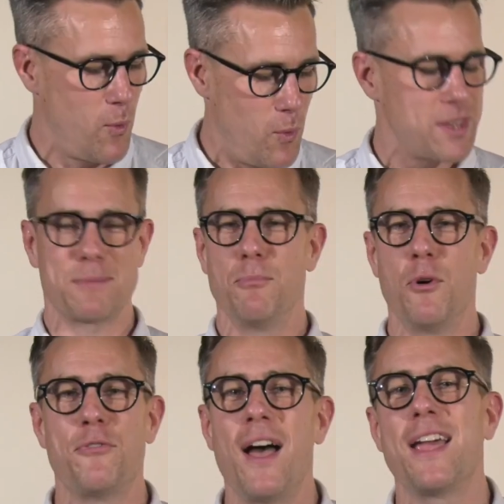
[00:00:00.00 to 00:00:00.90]
well, that's
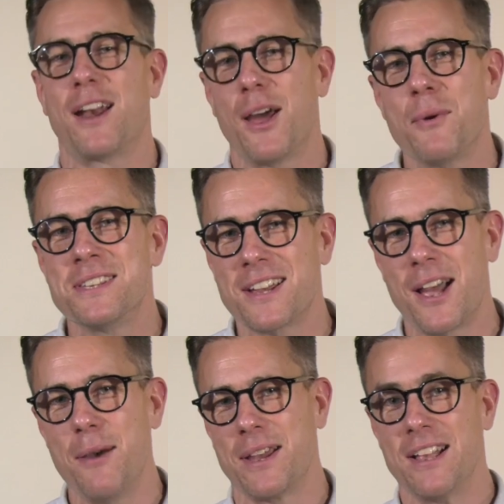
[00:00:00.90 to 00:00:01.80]
more vague, like, when's it
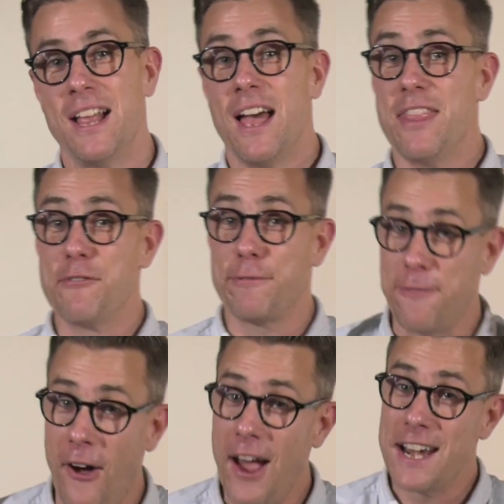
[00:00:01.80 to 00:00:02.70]
coming? And then
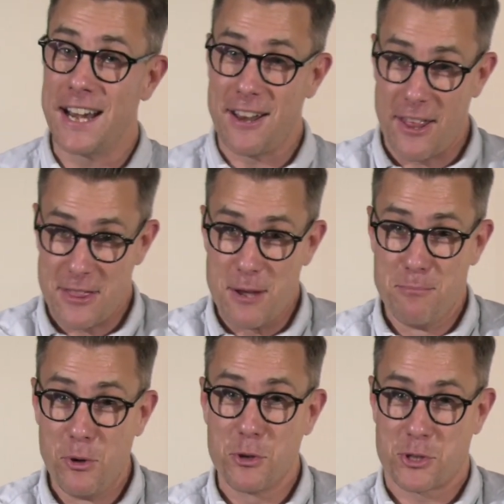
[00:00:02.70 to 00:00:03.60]
finally, like, the
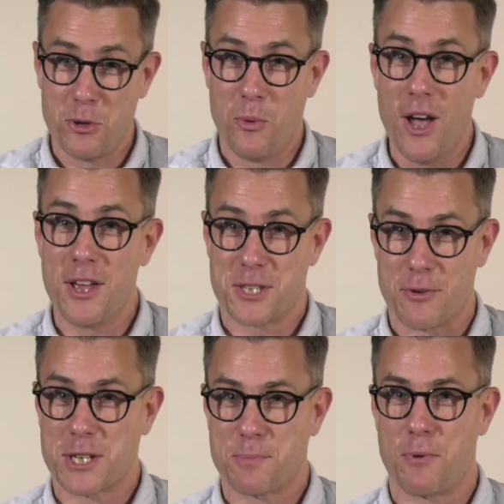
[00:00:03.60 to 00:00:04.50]
immortal words are
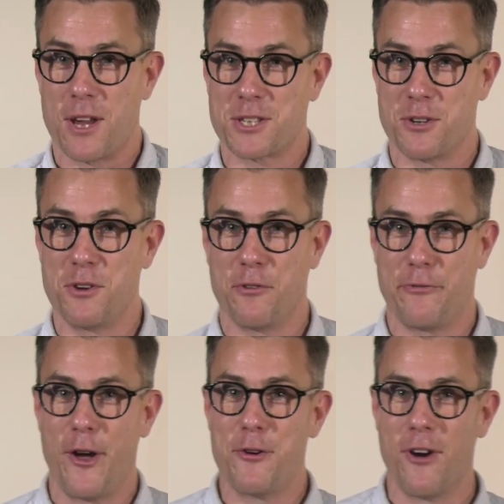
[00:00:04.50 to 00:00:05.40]
expressed on your
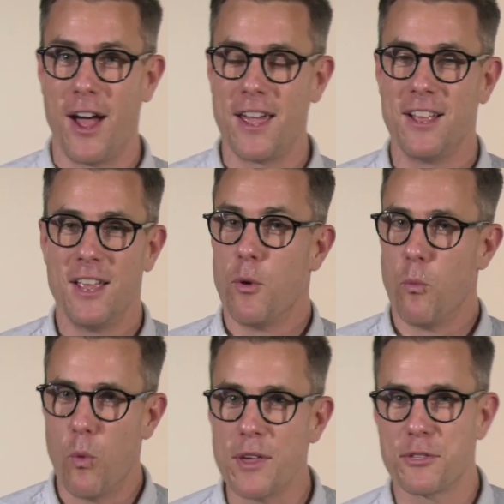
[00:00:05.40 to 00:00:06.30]
phone, right?
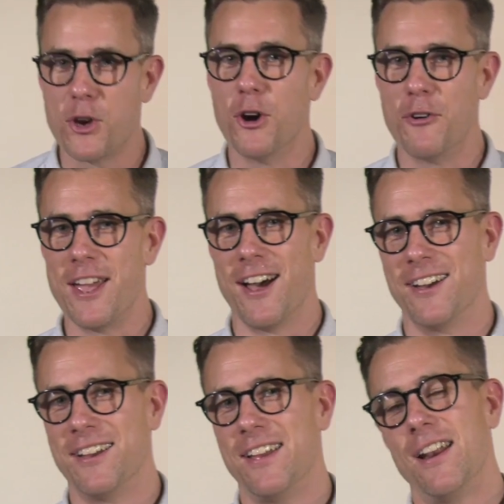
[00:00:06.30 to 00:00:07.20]
With courier.
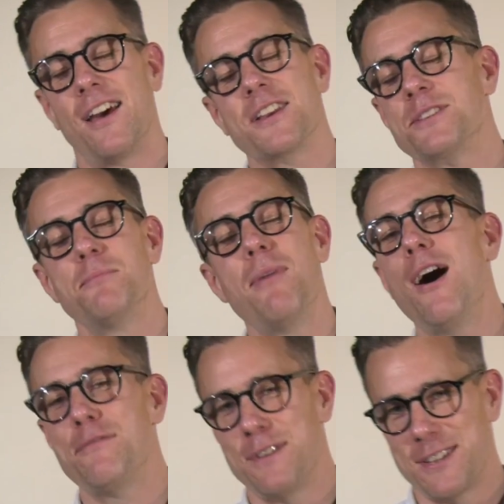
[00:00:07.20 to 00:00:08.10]
Like, it's a
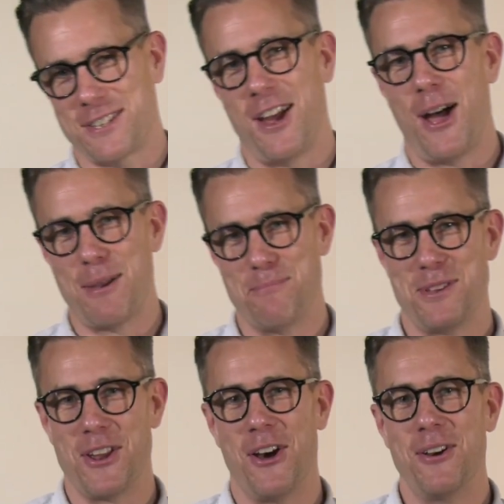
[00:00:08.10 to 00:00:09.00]
marvelous time,
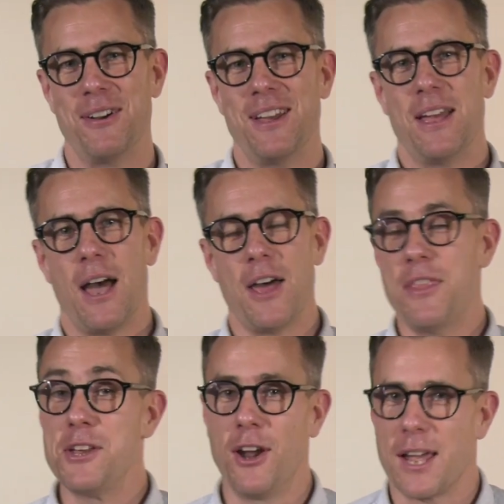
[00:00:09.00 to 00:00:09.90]
you know? And
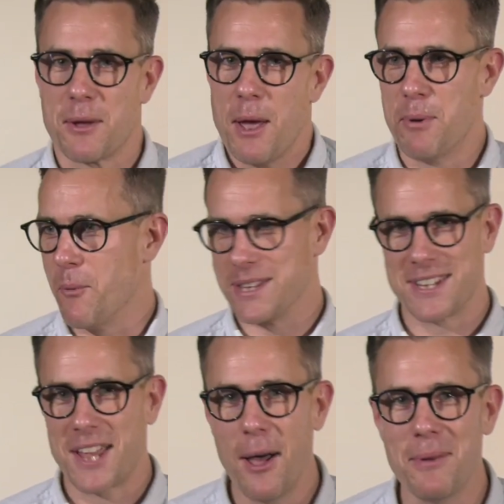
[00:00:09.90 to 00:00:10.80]
then you're like, but when's
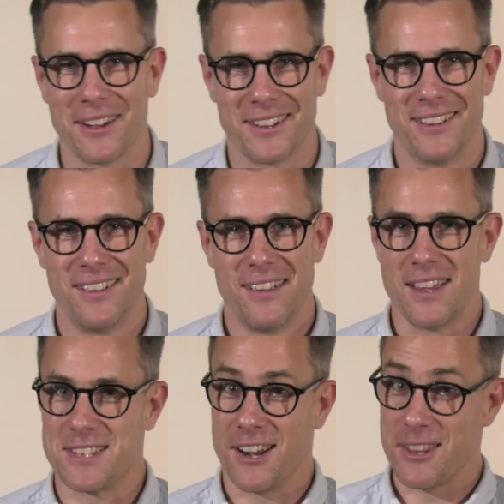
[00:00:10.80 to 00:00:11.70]
it coming?
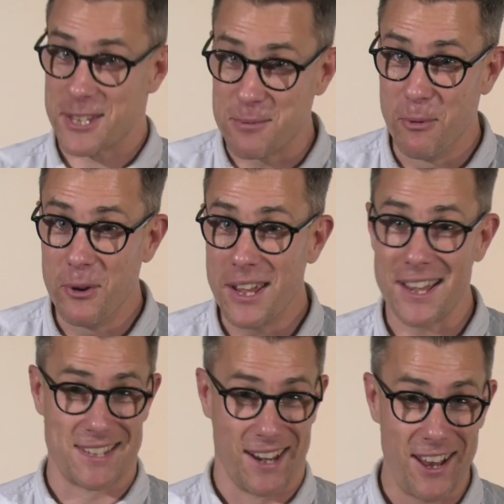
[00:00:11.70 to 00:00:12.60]
Is it like this morning?
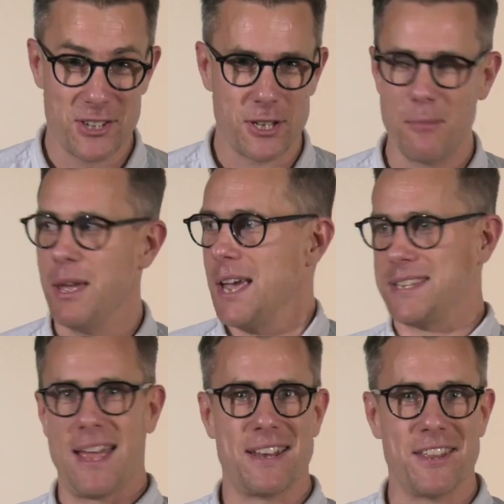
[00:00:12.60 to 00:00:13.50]
Is it lunchtime? Is
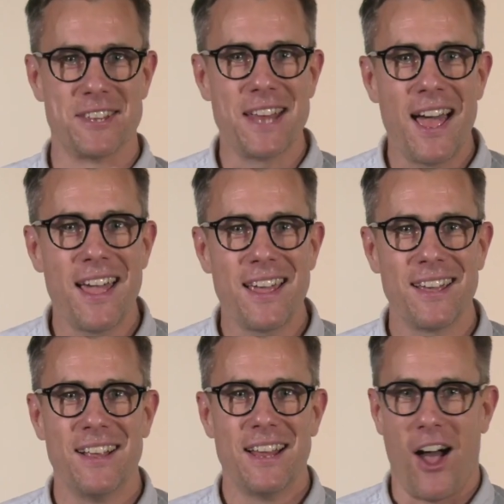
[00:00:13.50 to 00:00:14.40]
it end of the day?
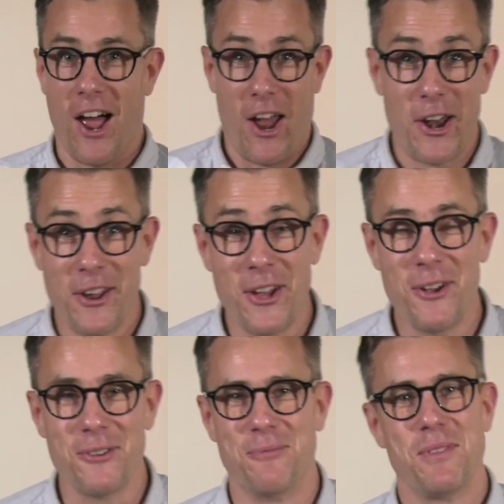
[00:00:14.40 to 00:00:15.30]
I don't
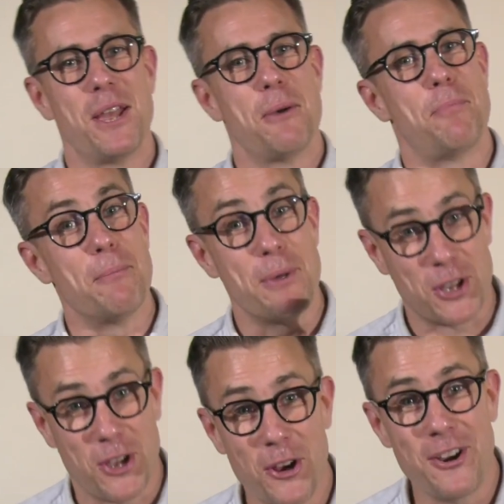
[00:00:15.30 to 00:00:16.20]
know, but the
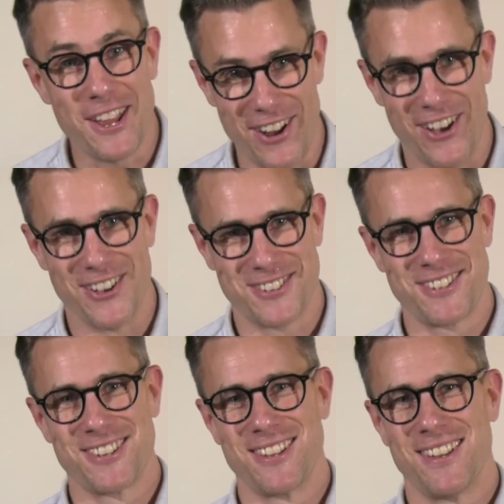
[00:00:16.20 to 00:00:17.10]
courier
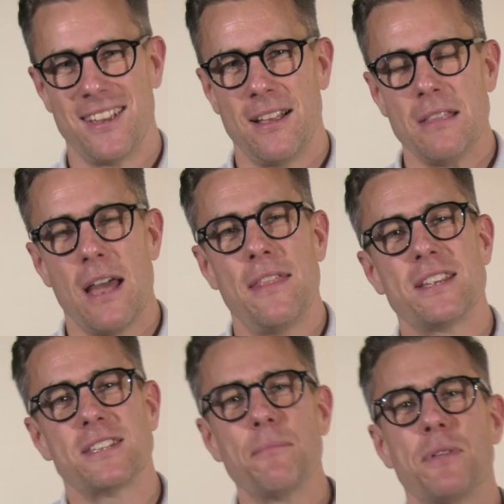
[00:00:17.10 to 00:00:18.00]
knows. And
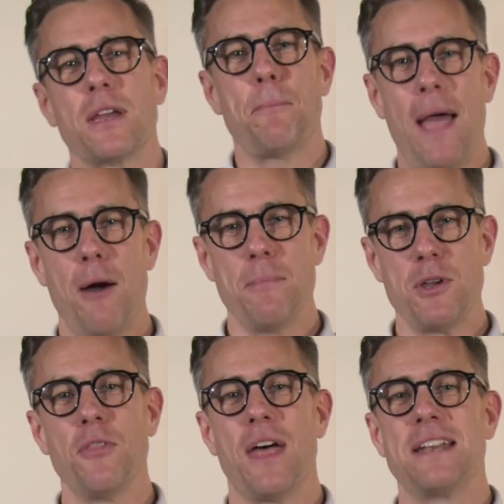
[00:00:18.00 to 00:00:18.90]
there's something about me
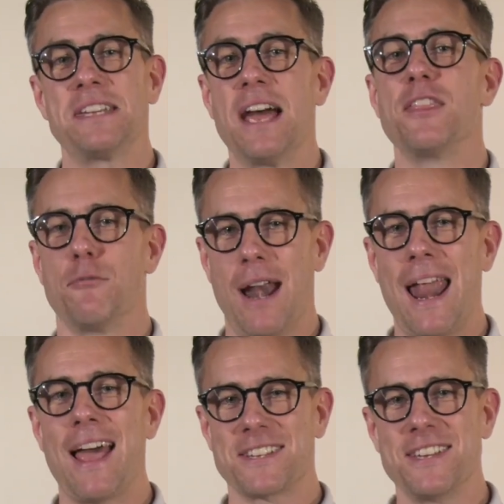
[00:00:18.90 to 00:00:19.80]
on that day that
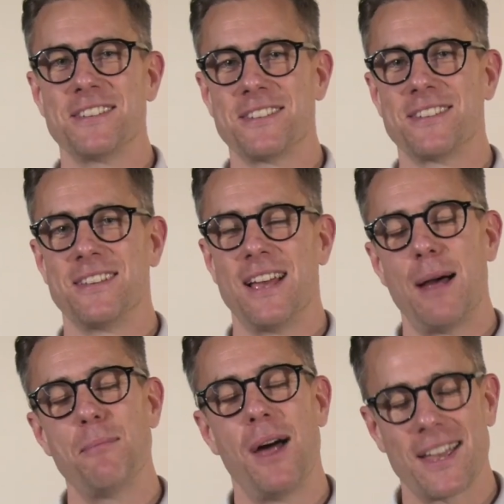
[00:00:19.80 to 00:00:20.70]
relaxes.
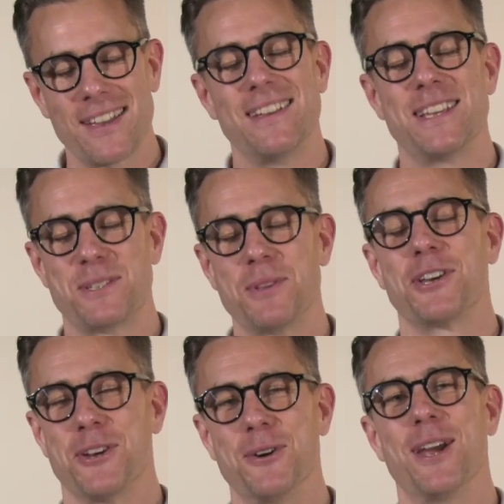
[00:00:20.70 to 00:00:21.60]
I'm like, it's with the
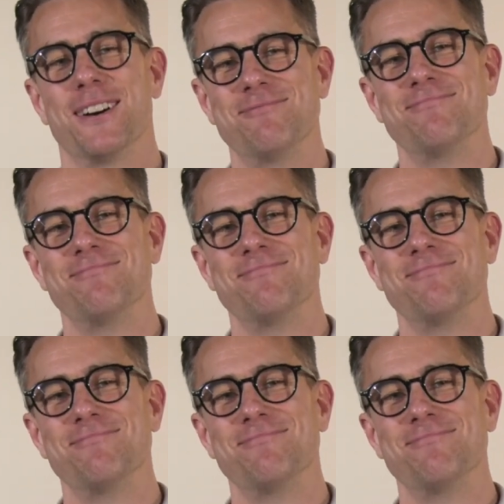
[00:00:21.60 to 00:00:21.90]
courier.